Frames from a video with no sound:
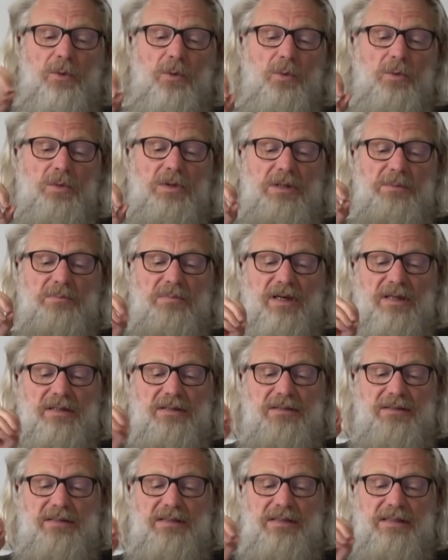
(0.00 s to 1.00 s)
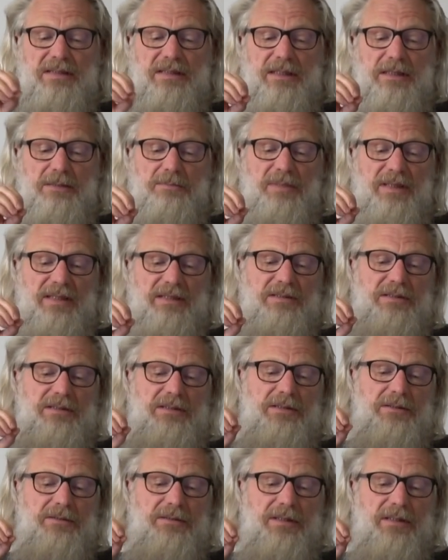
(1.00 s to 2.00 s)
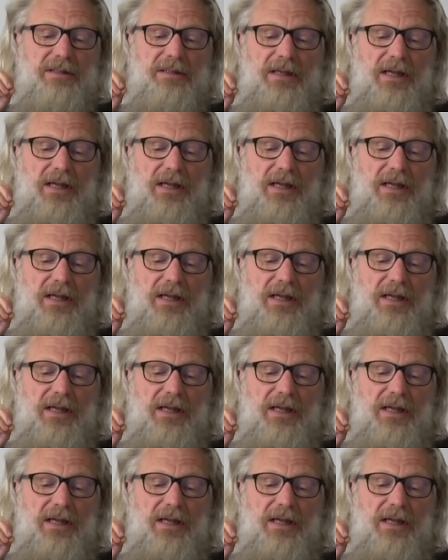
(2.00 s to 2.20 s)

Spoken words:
only by decay bacteria,